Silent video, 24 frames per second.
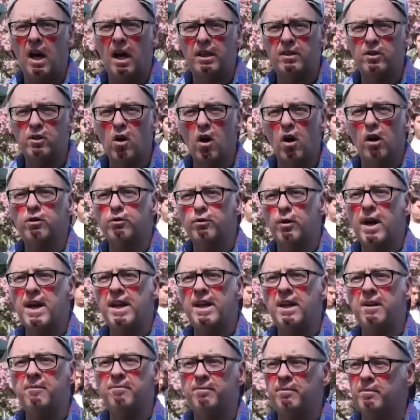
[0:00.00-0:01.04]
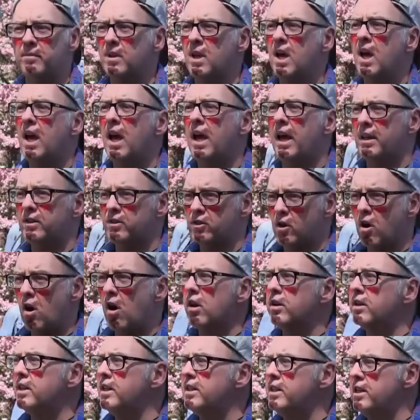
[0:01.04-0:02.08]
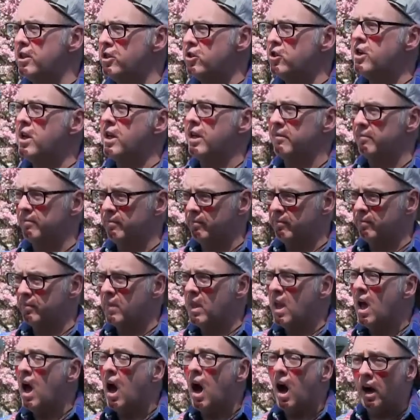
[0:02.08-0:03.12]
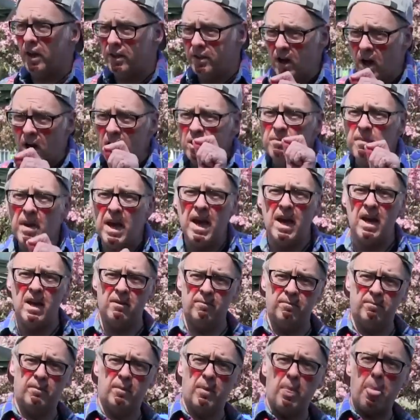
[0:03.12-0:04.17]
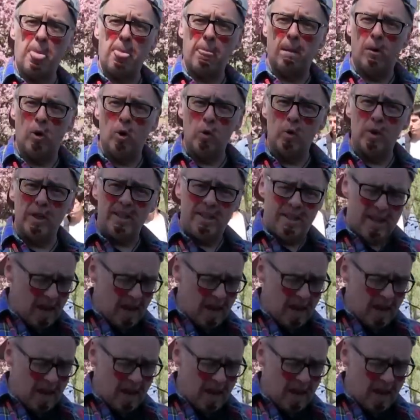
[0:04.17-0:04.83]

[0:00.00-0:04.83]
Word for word: It's called training, it's called conditioning. A young man who could